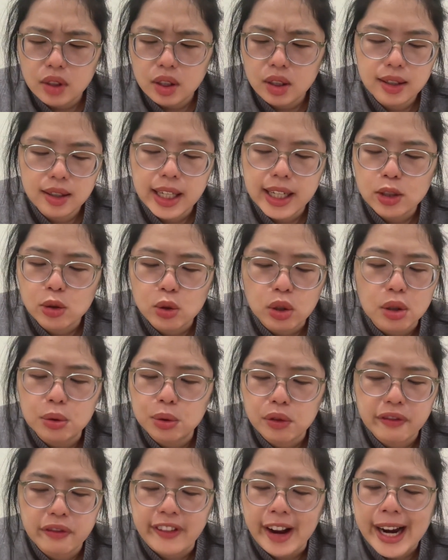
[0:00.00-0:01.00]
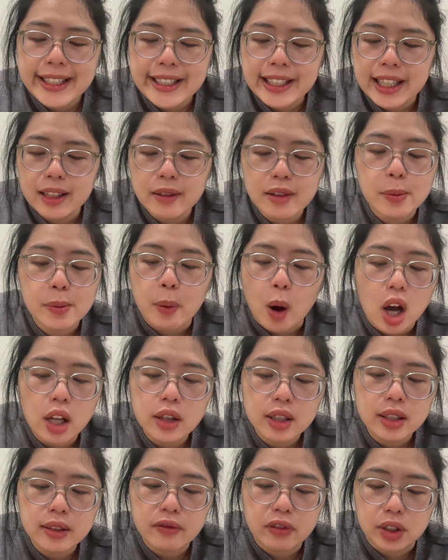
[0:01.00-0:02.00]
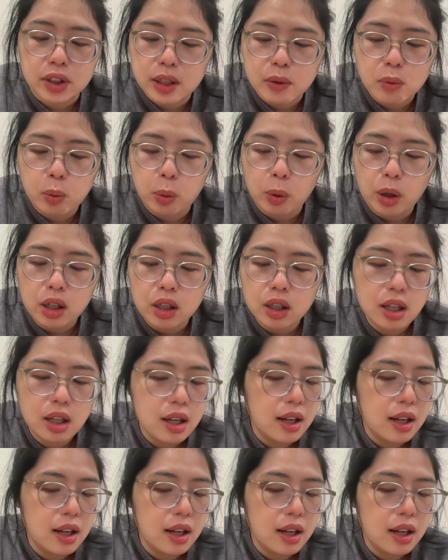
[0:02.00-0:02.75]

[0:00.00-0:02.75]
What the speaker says: they struggle to find that spot for deep work.